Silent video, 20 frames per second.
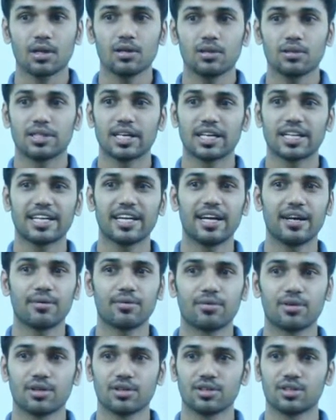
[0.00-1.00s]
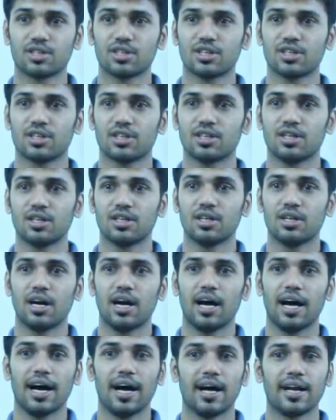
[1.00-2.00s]
The carrot,
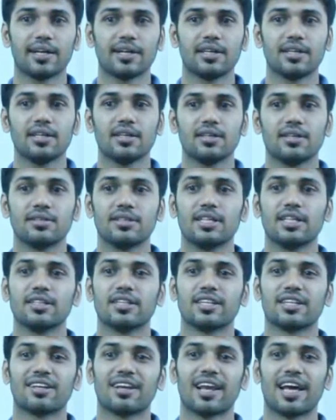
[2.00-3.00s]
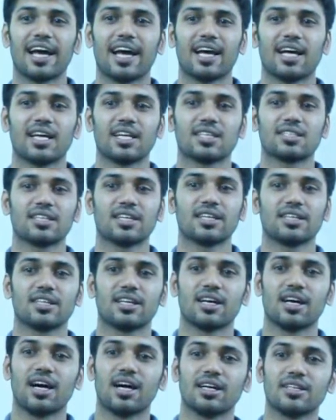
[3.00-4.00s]
and then the glass and the
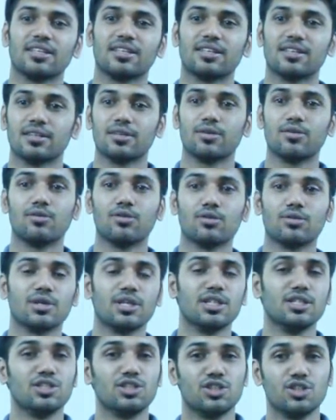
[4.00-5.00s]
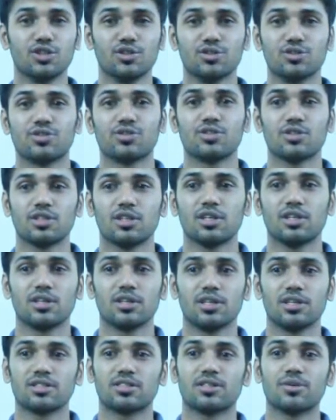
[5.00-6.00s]
other orange juice.
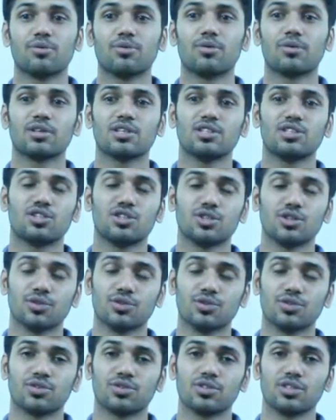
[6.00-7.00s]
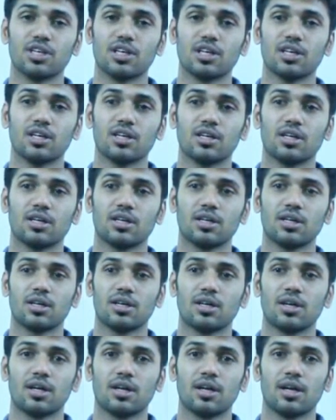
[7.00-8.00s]
It's the orange juice, yeah?
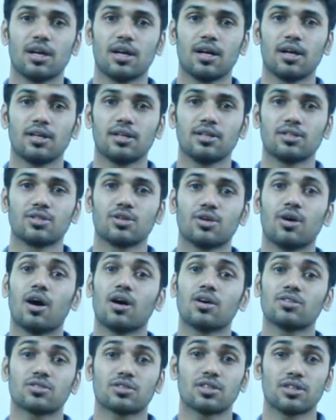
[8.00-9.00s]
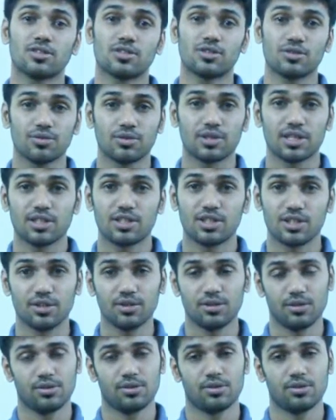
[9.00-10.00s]
So ask the student to